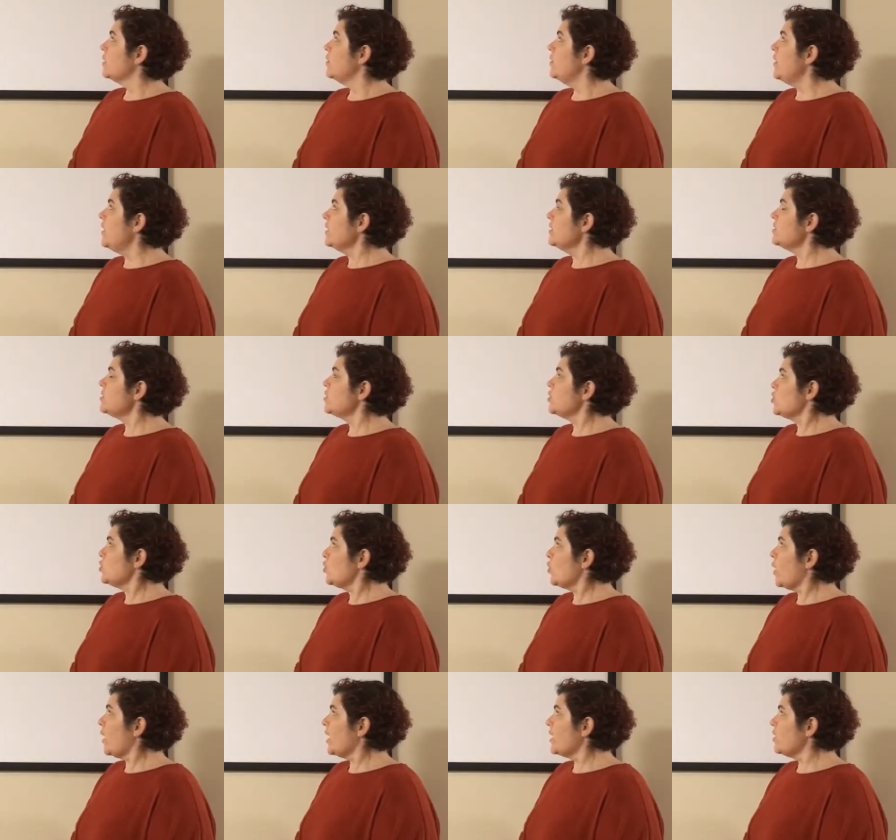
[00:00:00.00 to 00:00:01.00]

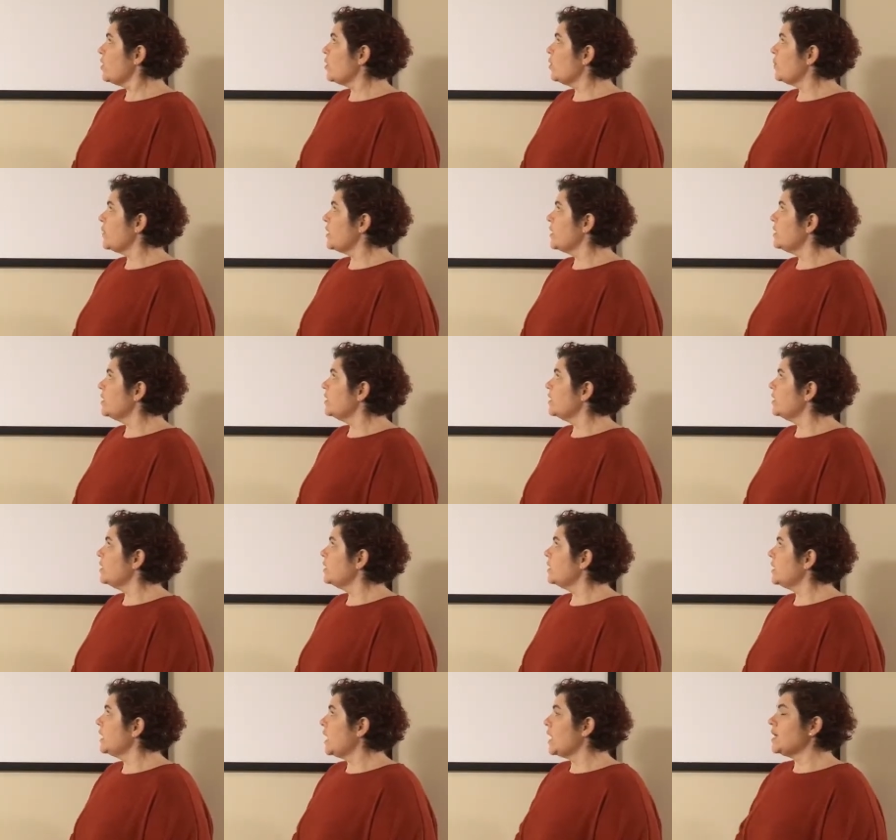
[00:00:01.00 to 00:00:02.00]
This trinomial
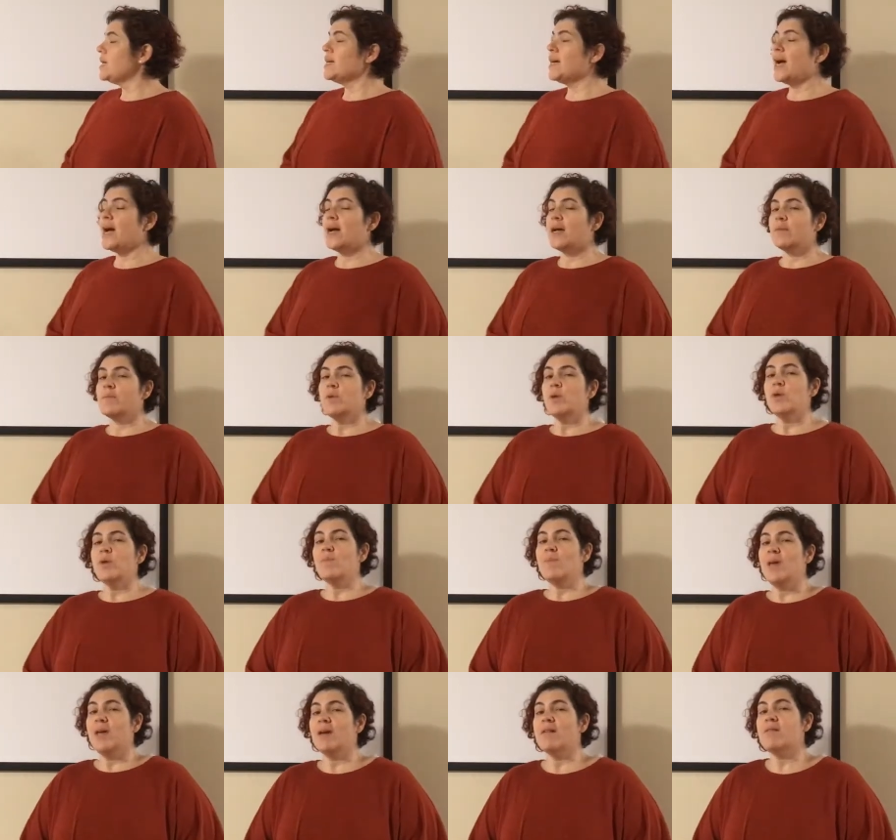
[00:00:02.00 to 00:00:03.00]
I'm
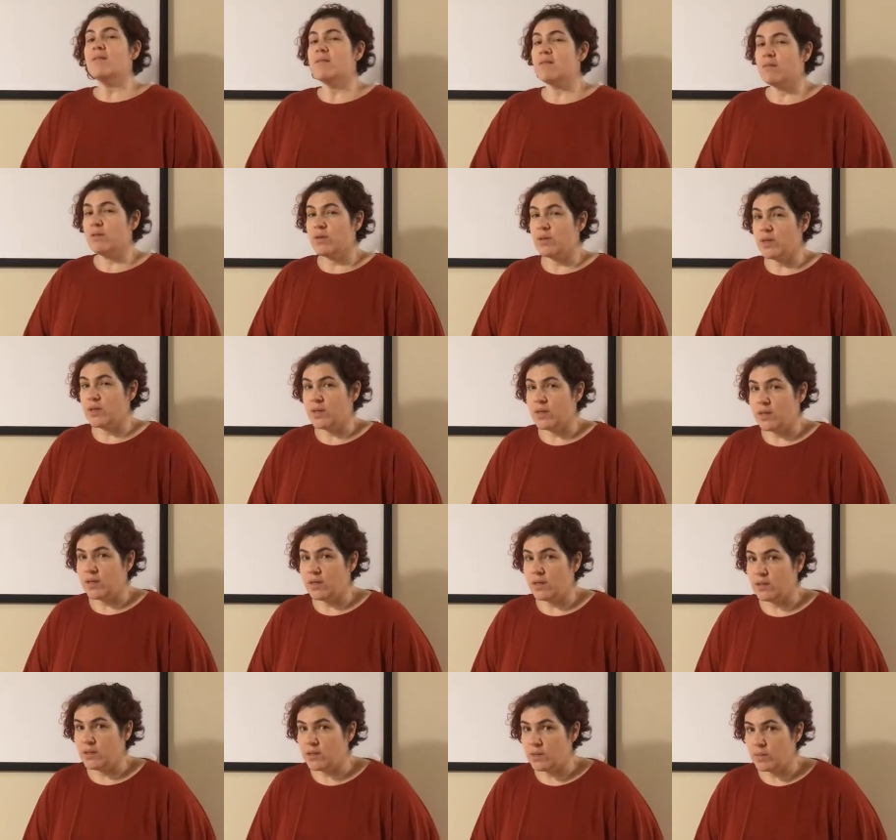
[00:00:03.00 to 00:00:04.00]
going to make harder than it
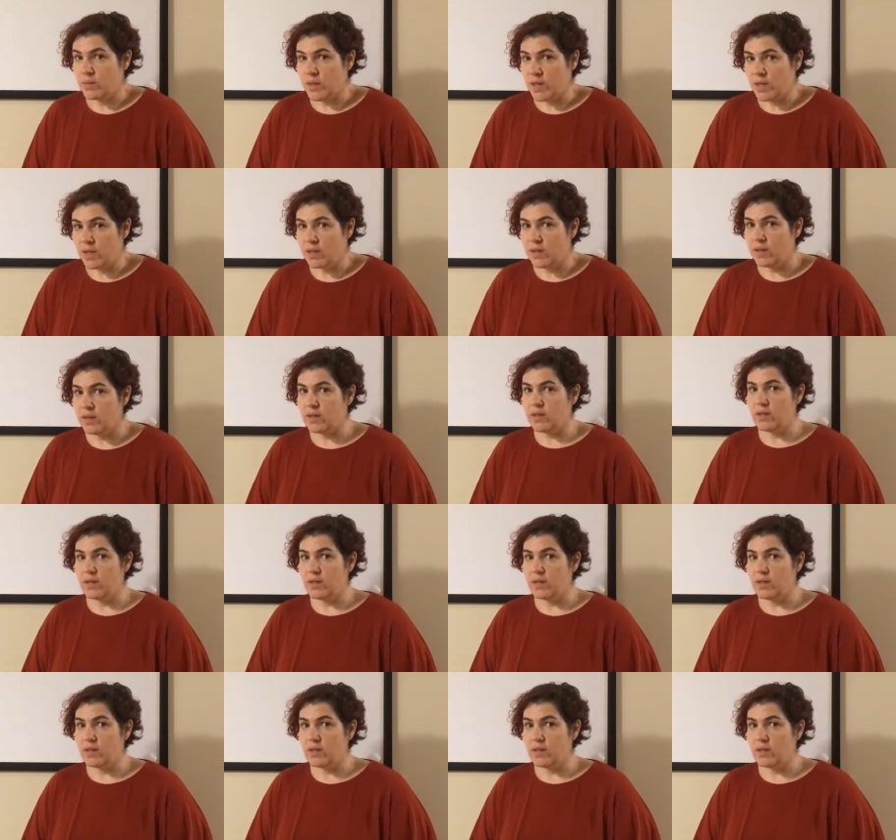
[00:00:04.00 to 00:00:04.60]
needs to be.